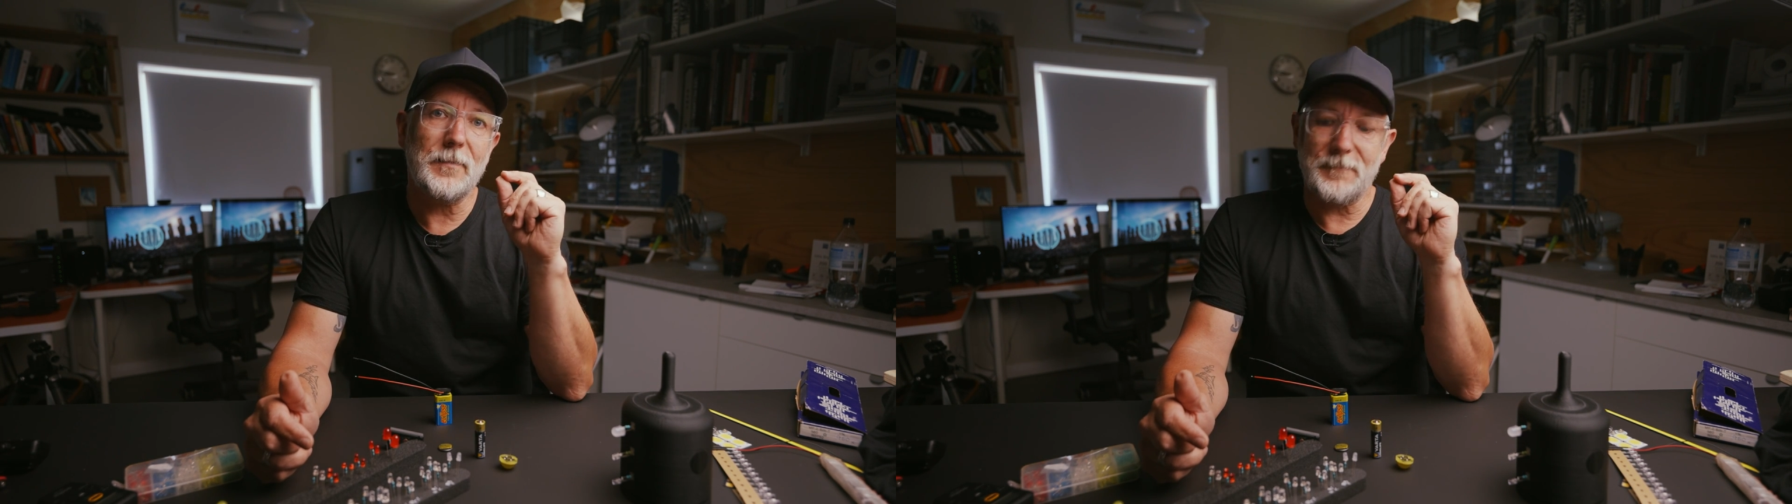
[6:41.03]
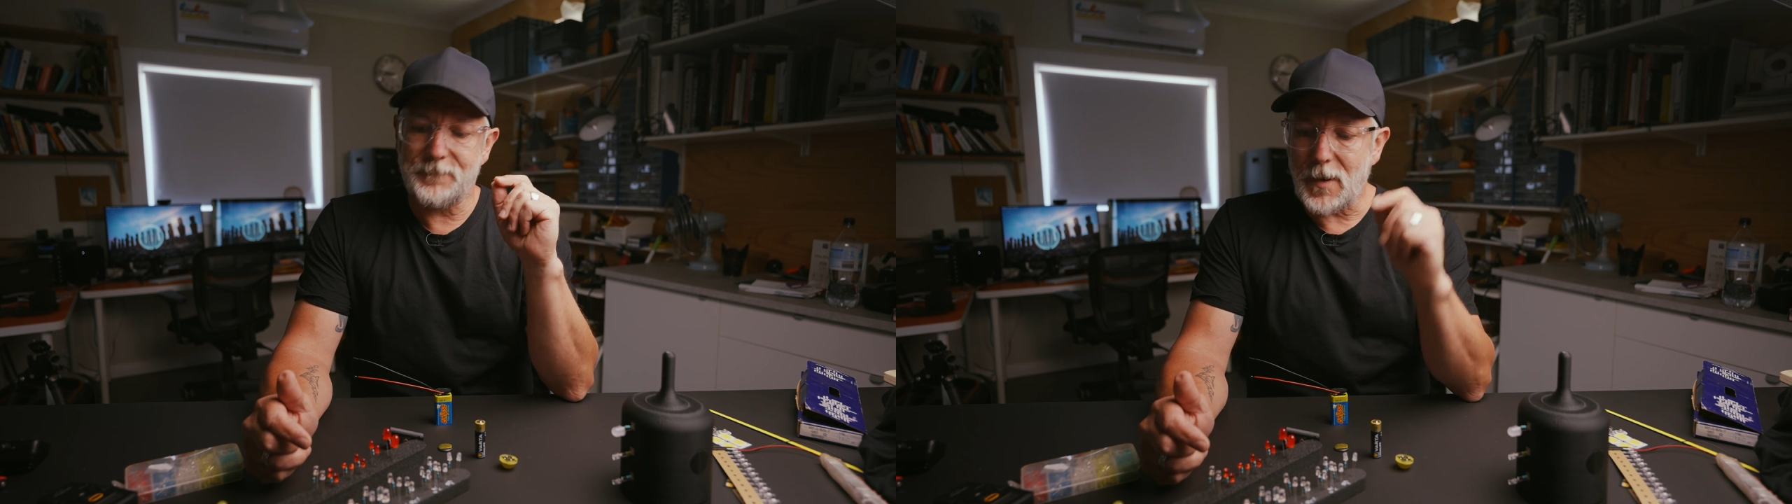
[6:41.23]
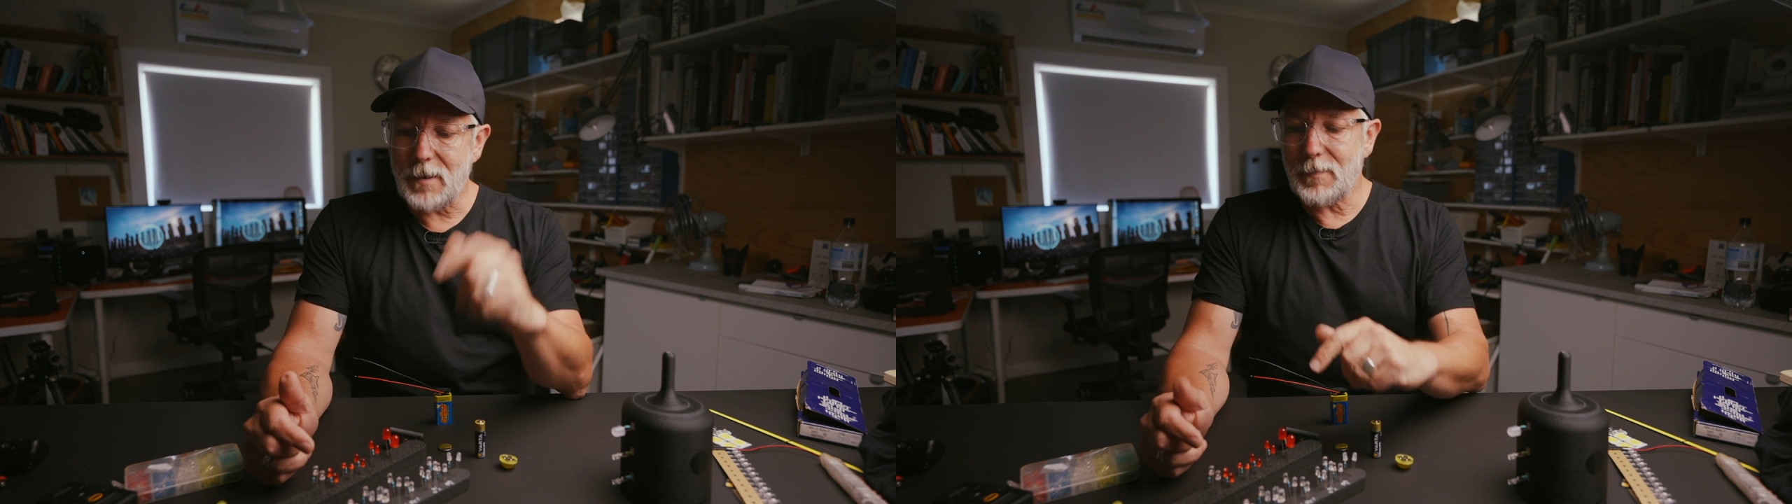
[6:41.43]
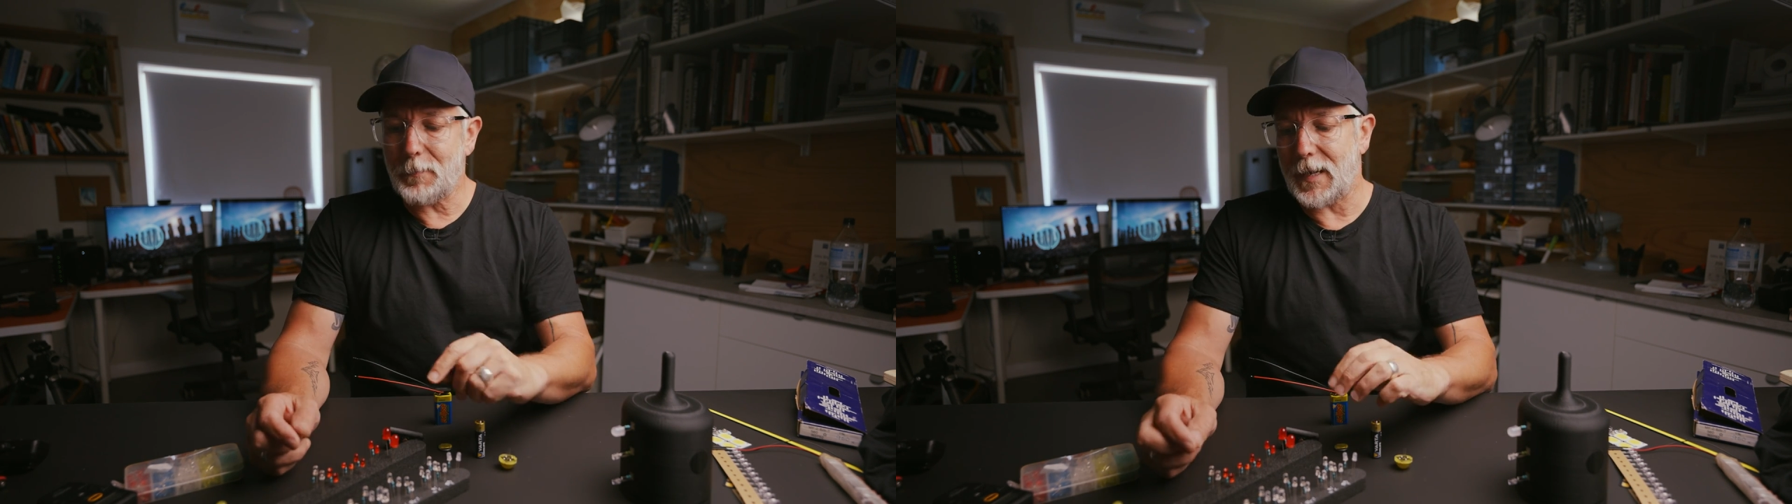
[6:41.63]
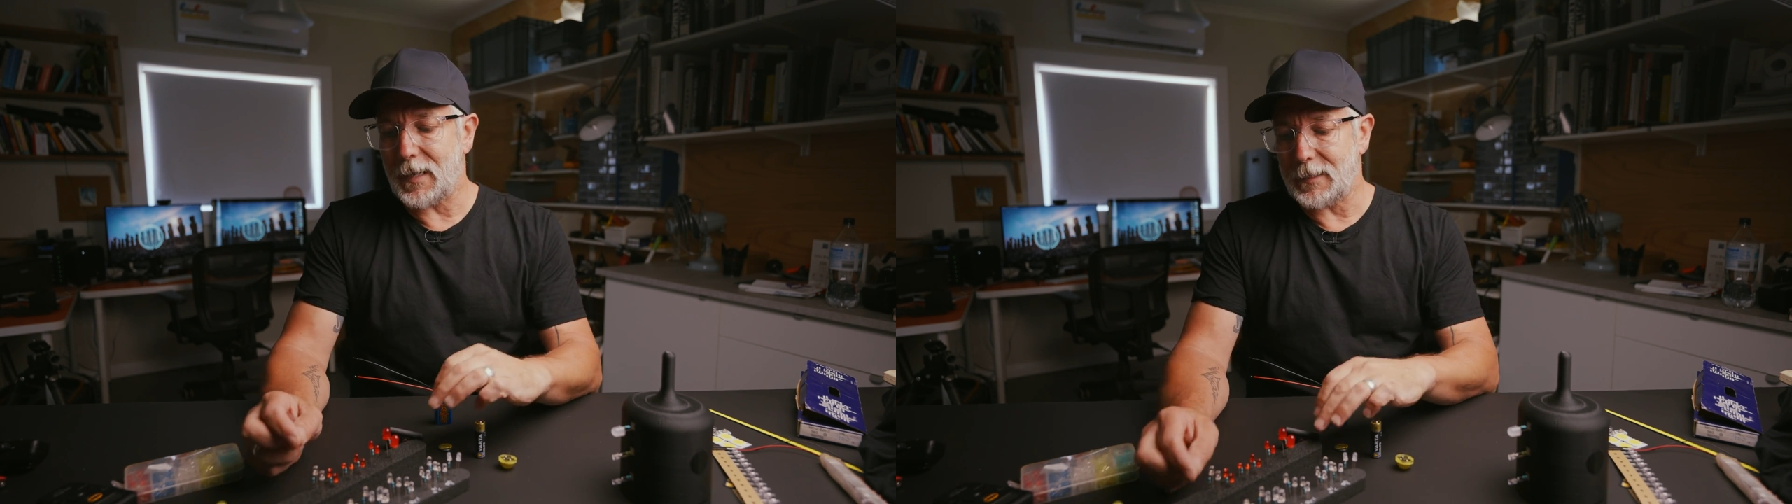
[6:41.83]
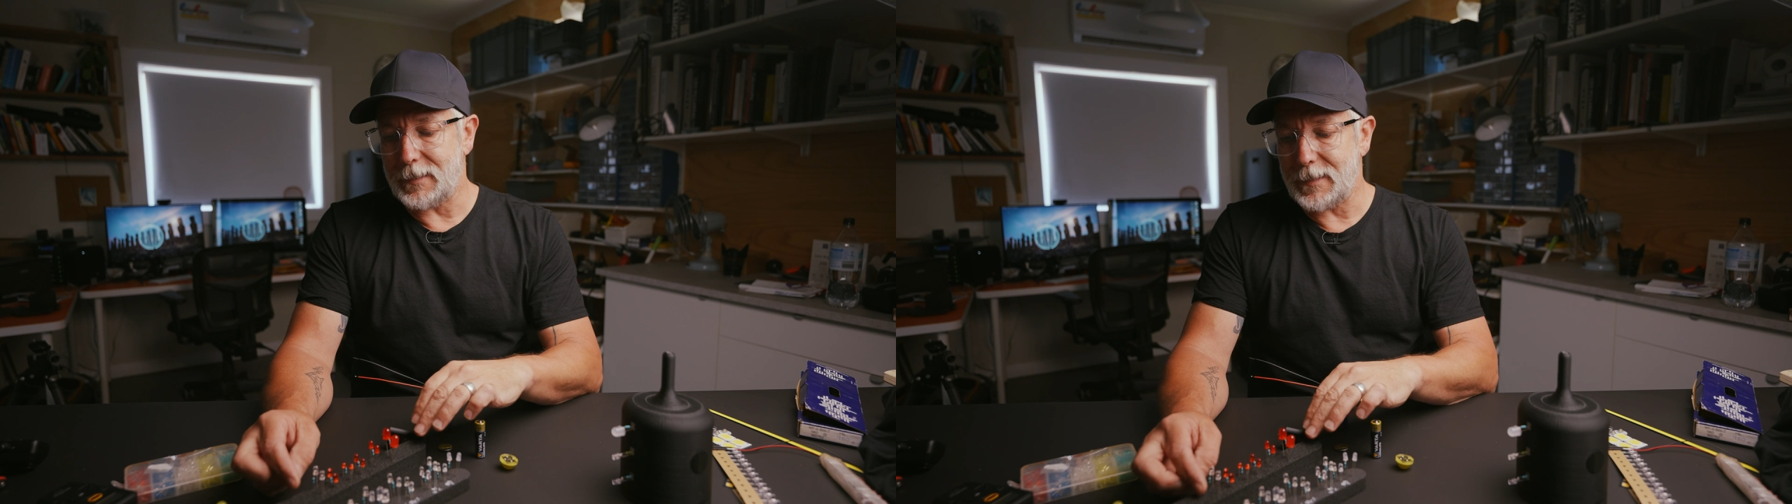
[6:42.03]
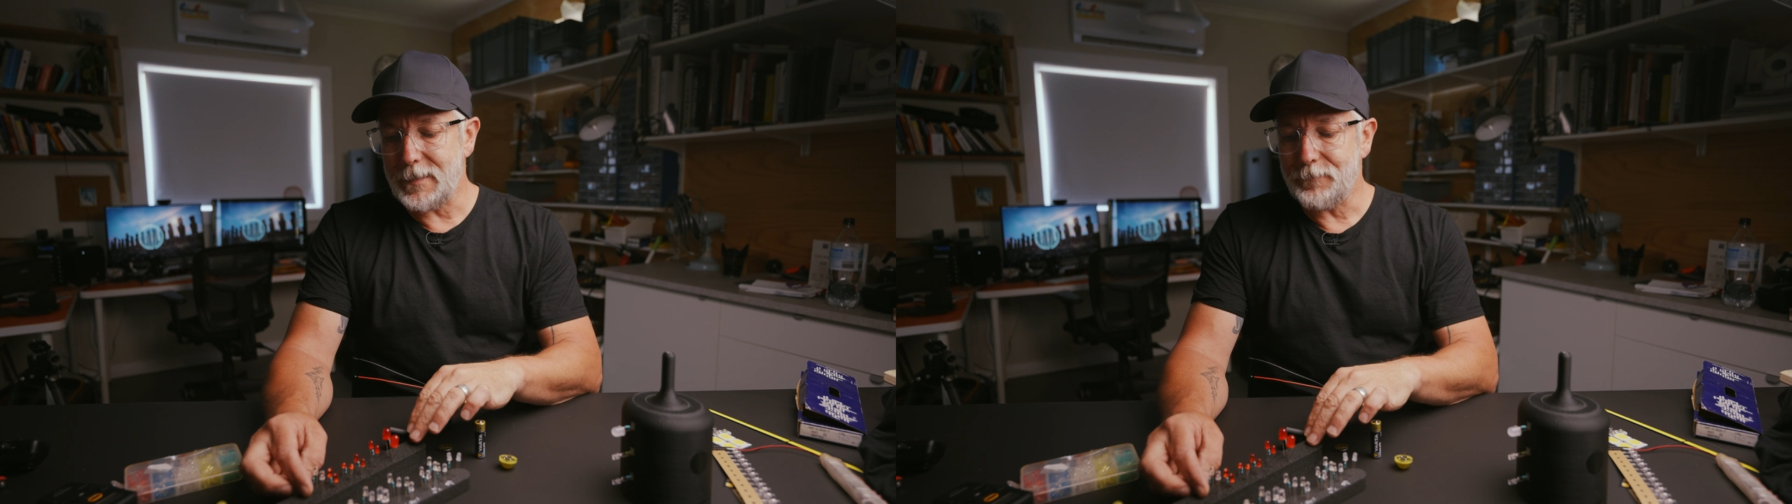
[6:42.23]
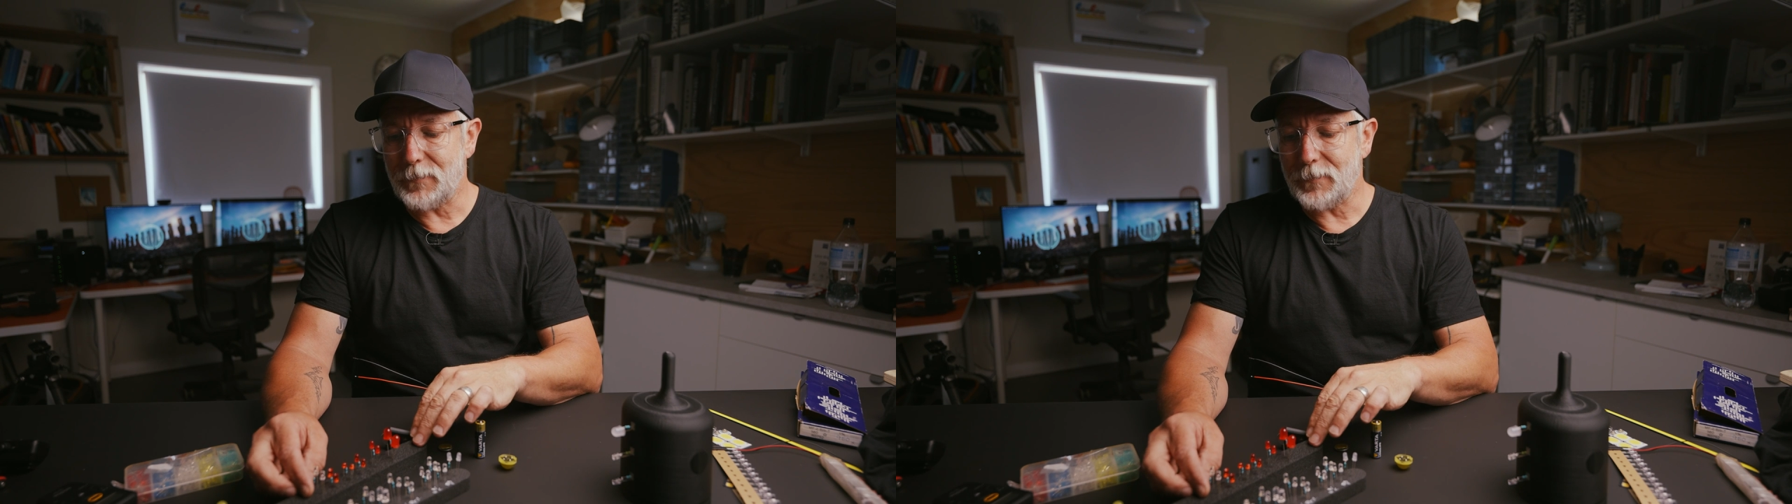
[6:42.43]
fire up an LED,